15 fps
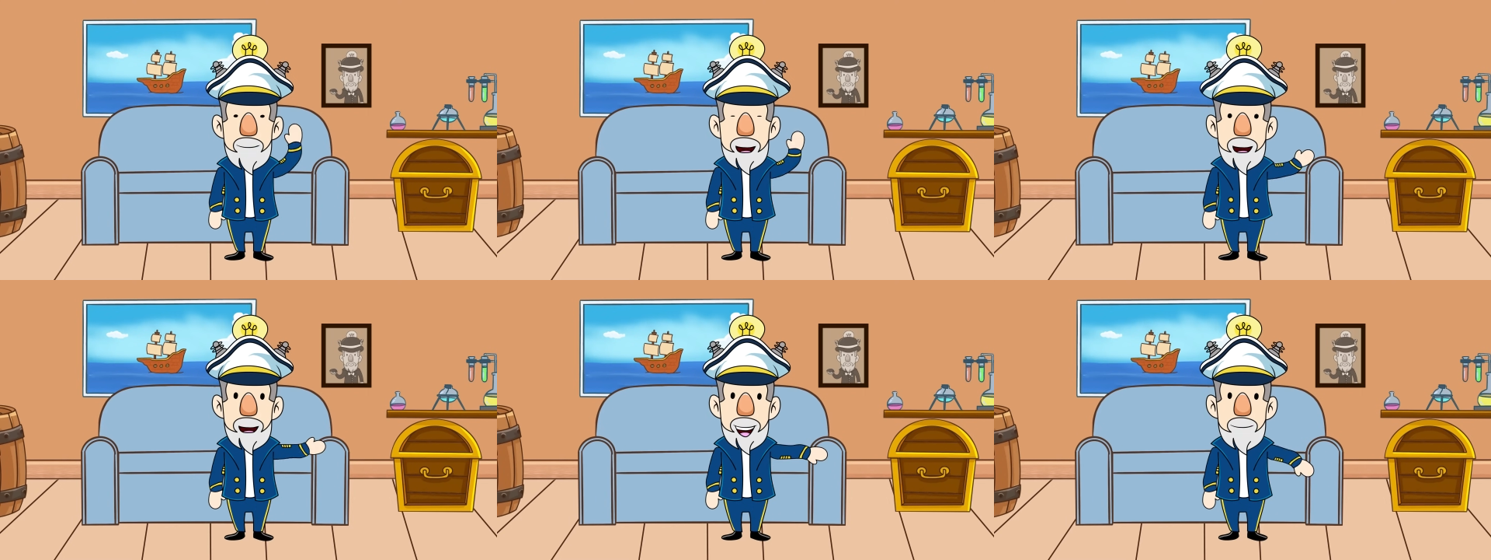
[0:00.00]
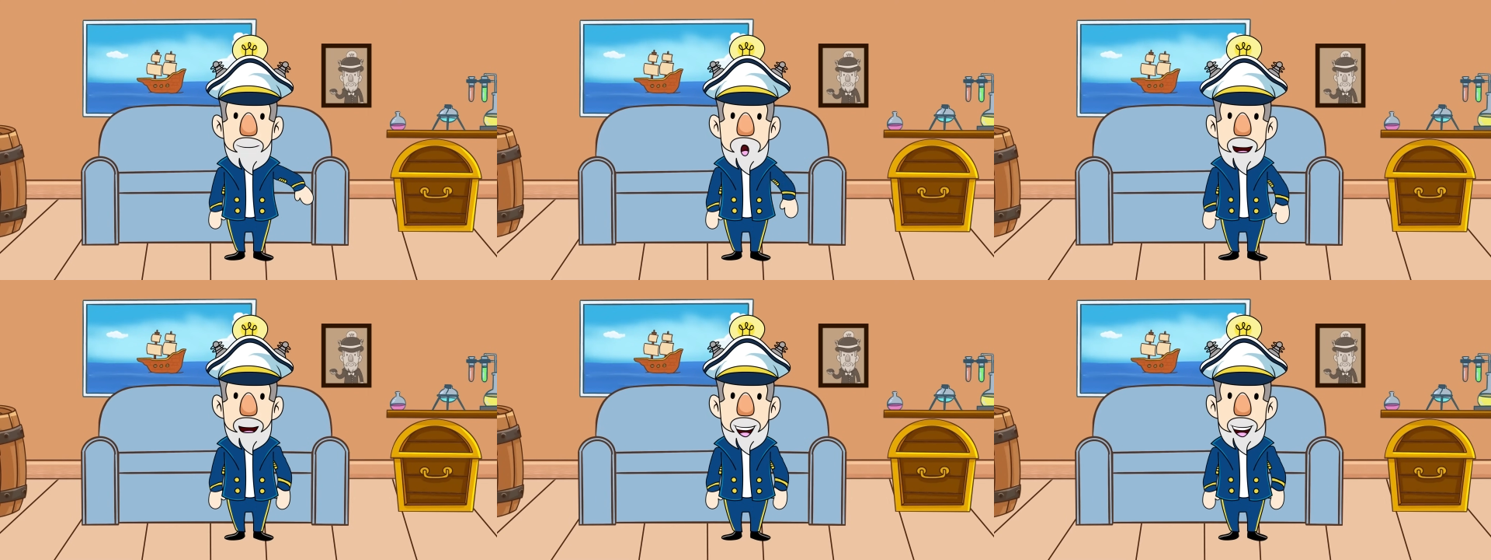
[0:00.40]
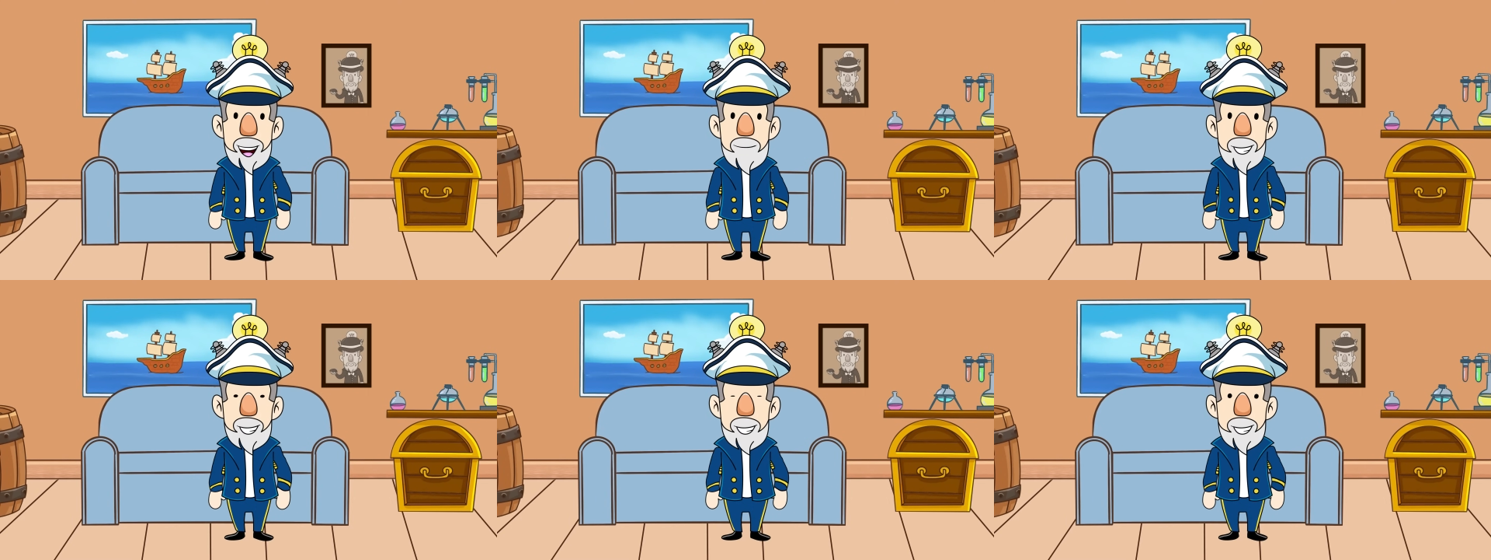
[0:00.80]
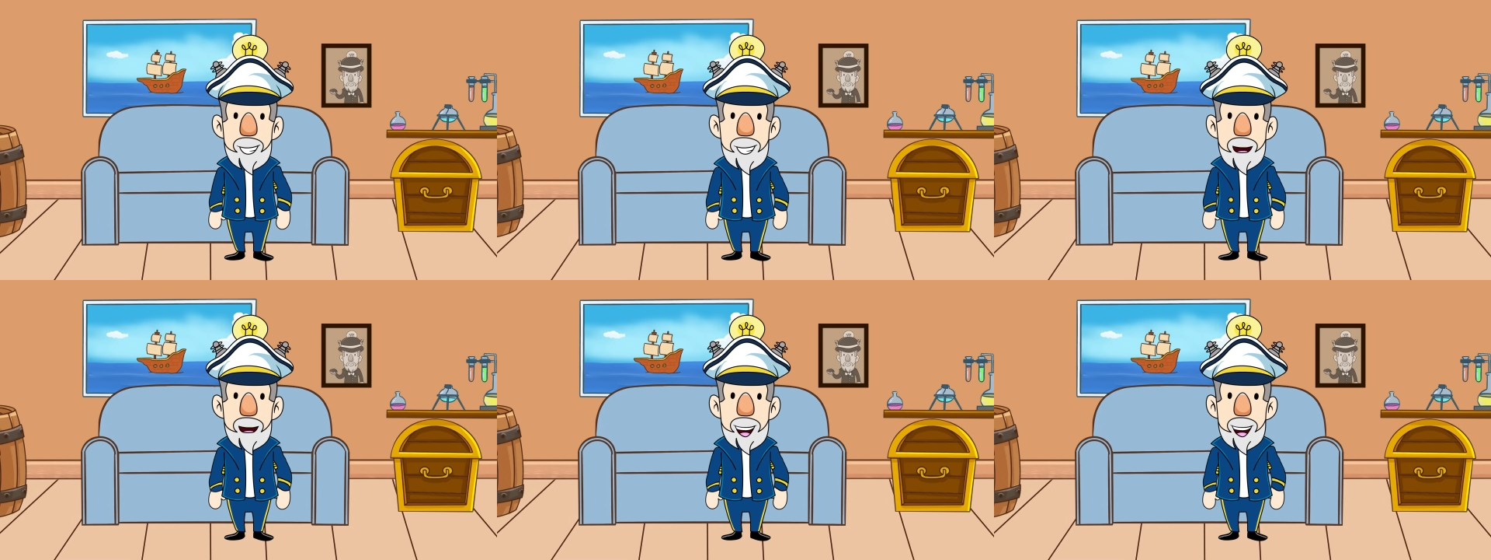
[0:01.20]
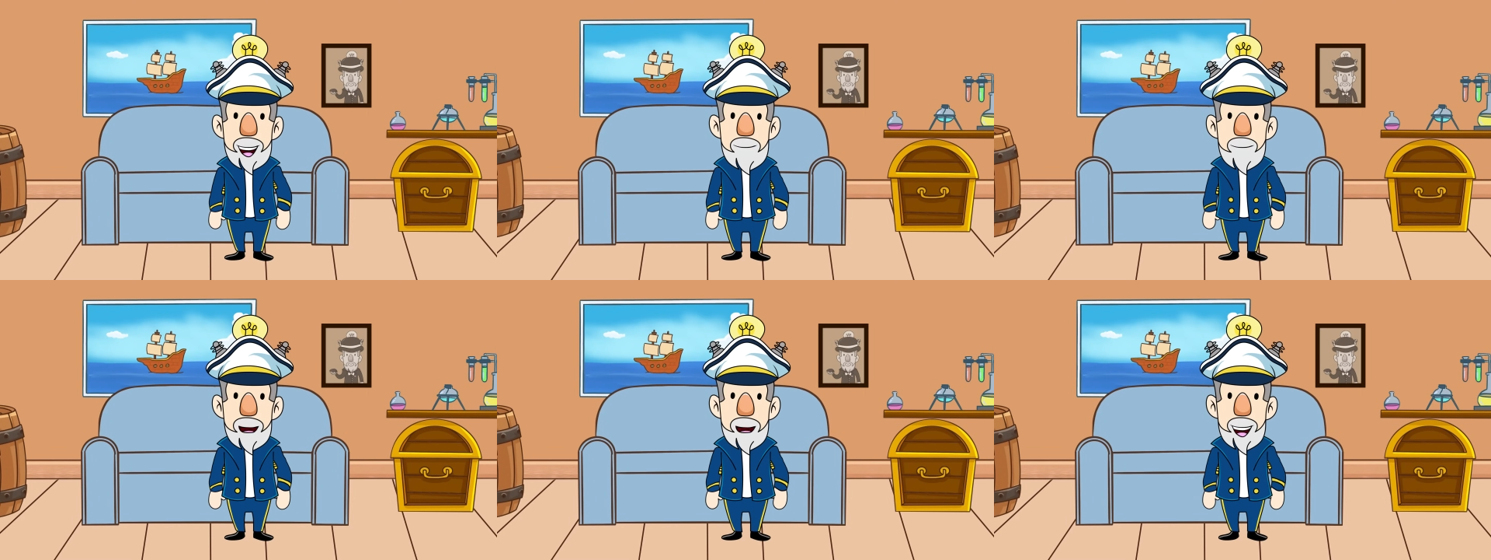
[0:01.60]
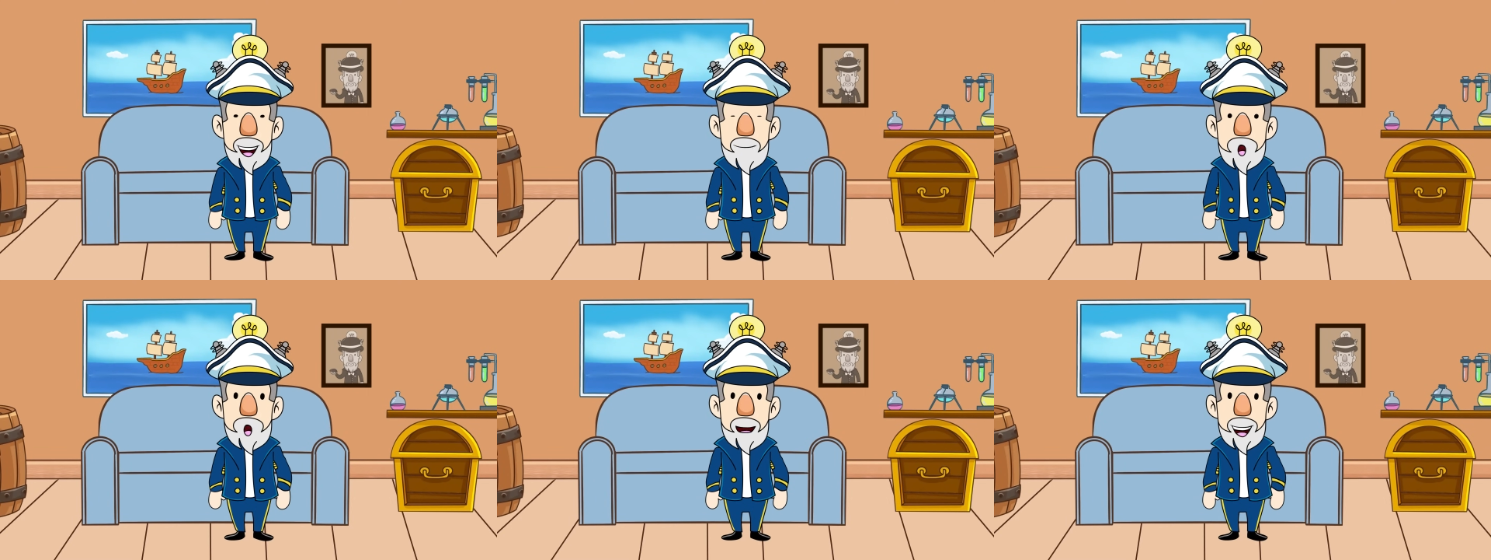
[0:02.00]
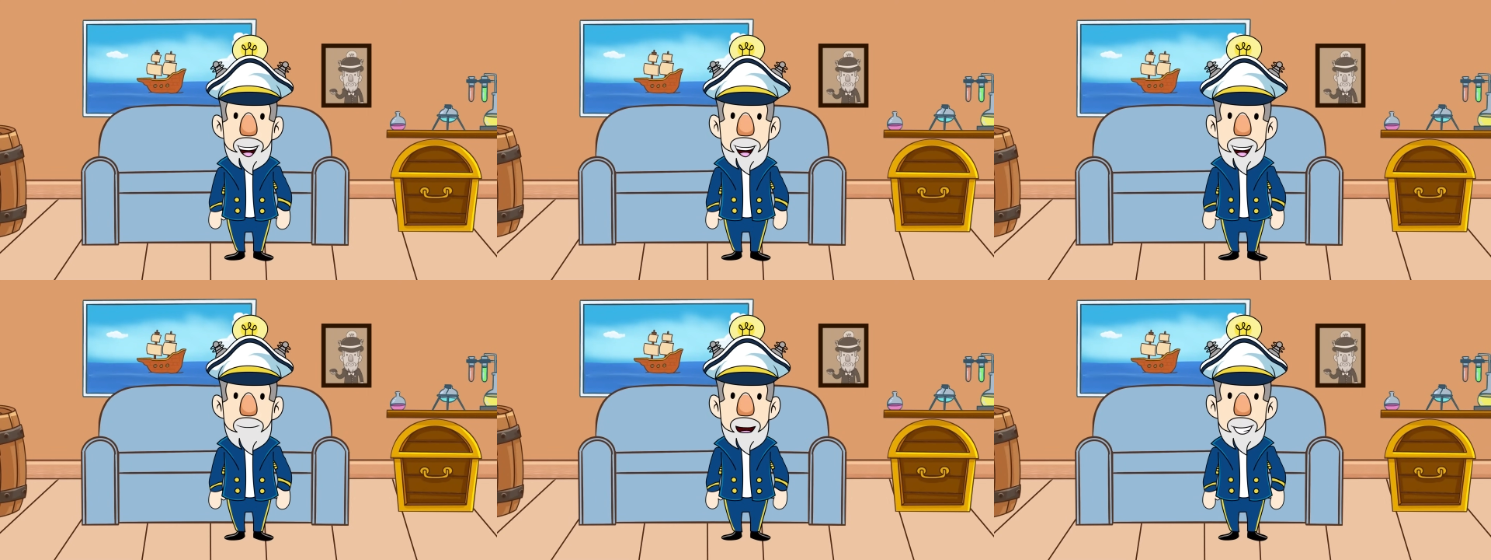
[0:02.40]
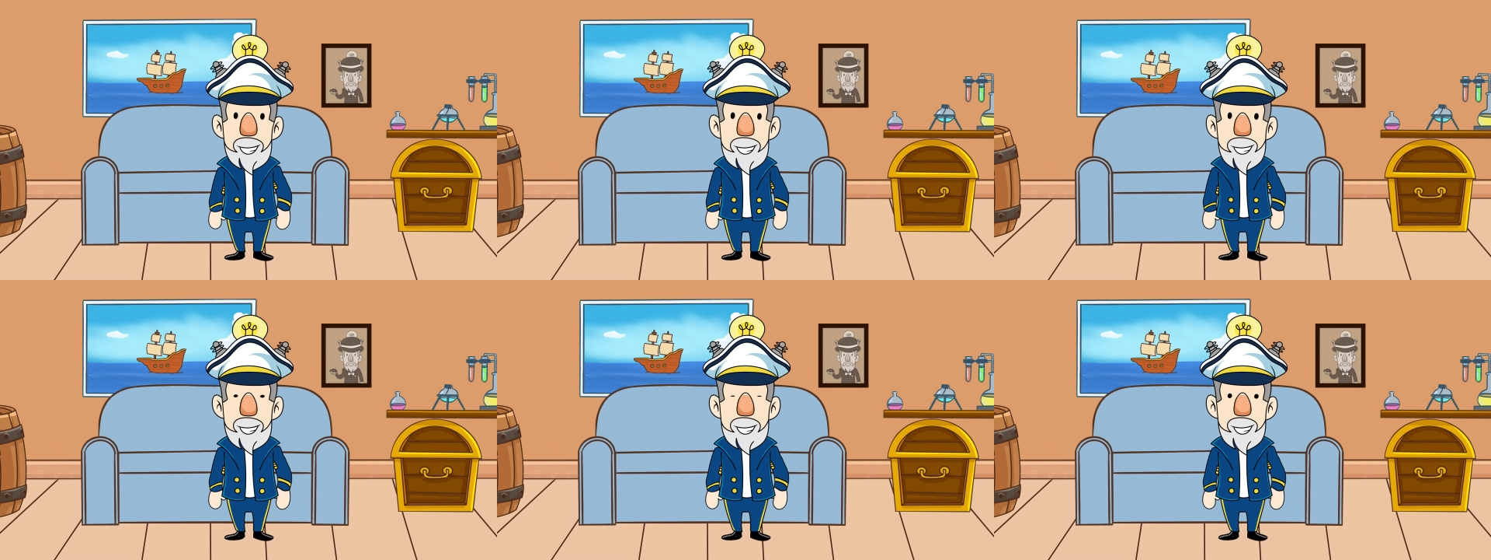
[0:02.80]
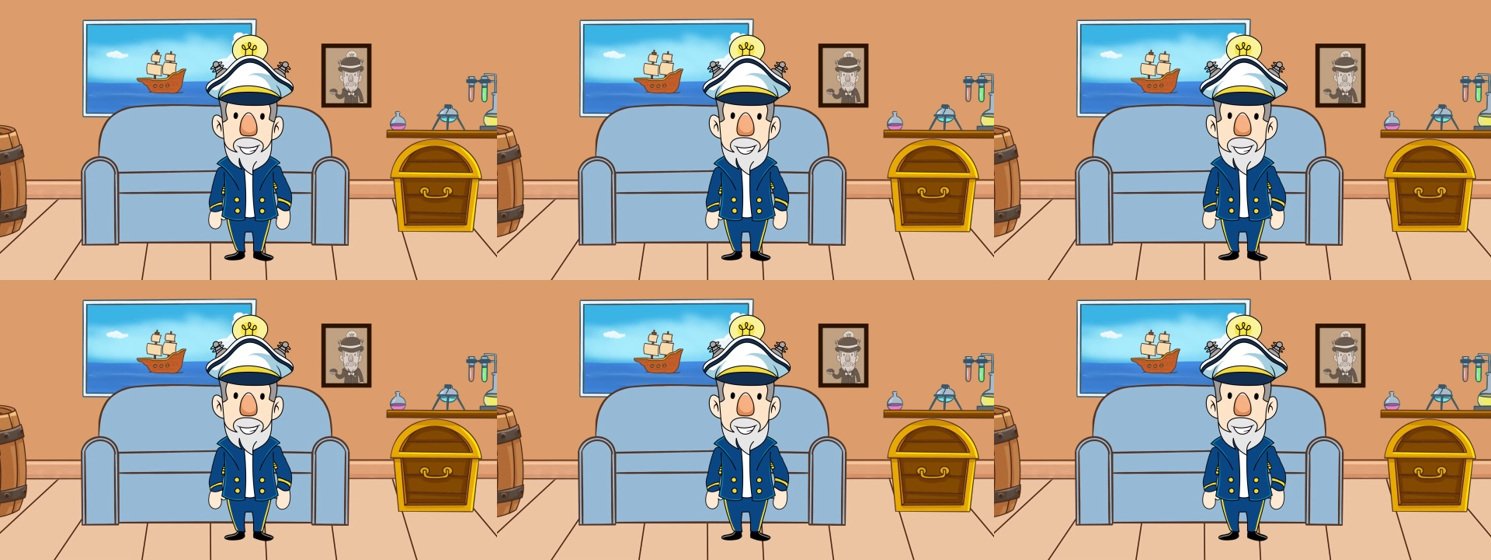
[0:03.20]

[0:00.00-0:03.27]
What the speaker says: Nobody's mouth can be seen.